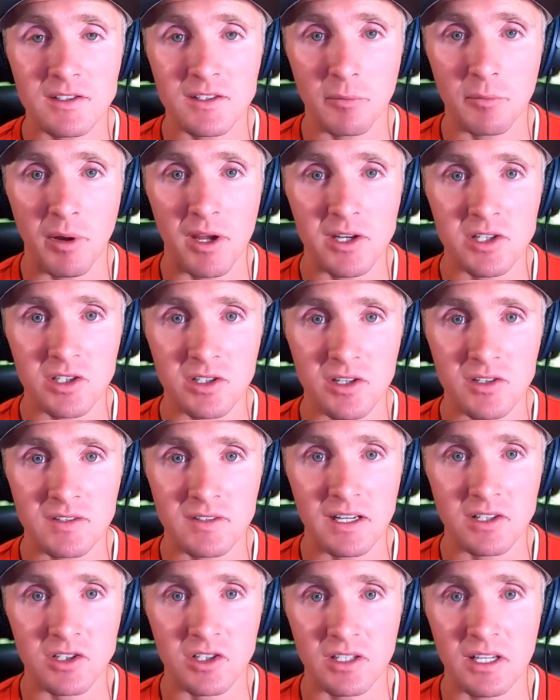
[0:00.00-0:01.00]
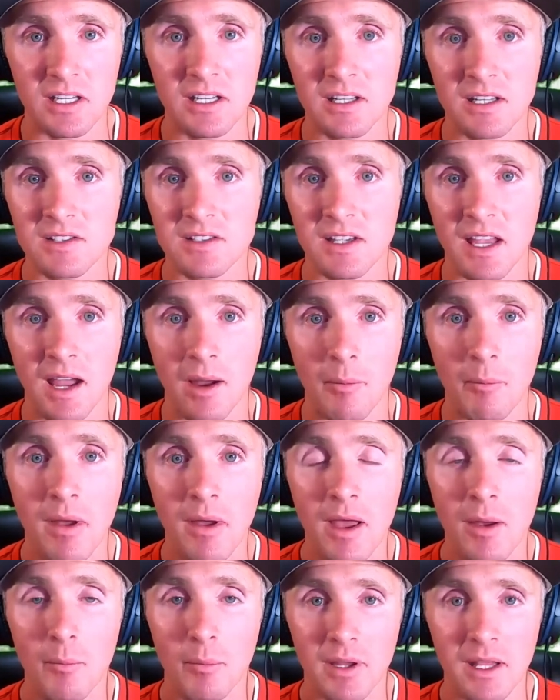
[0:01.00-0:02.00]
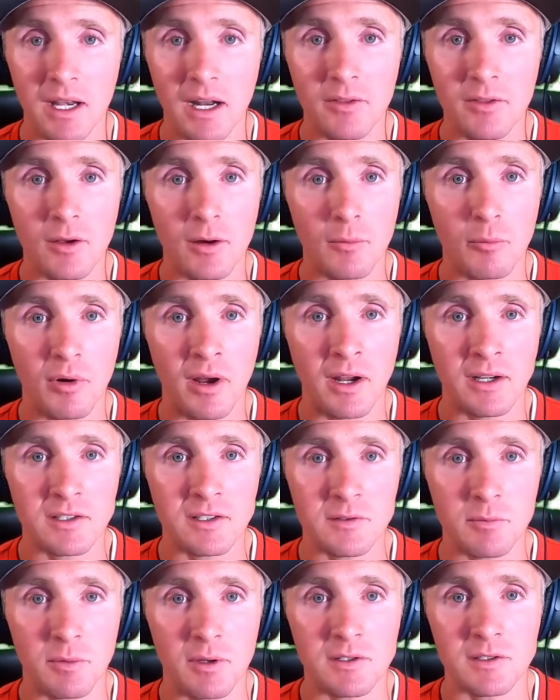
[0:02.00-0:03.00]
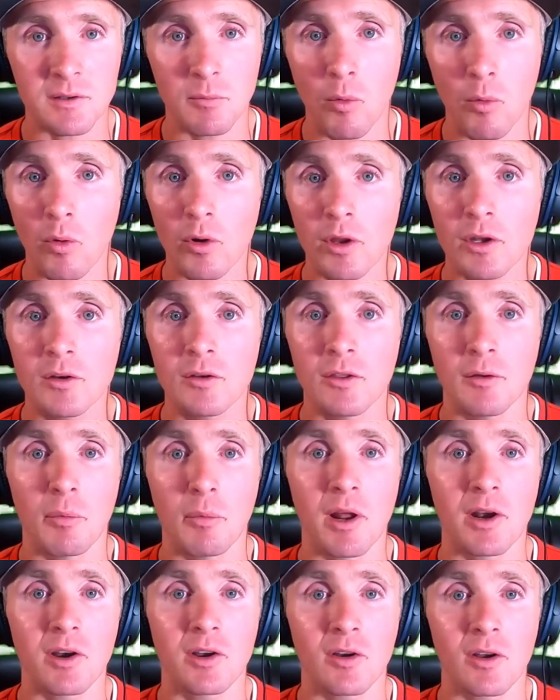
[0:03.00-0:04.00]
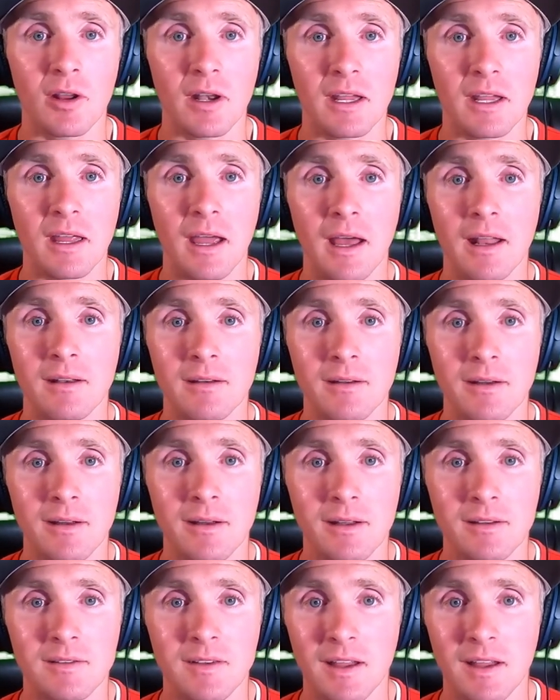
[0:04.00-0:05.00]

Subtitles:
The patient doesn't actually need an exam, but get out there and practice, because the more you do, the better you're going to get. Take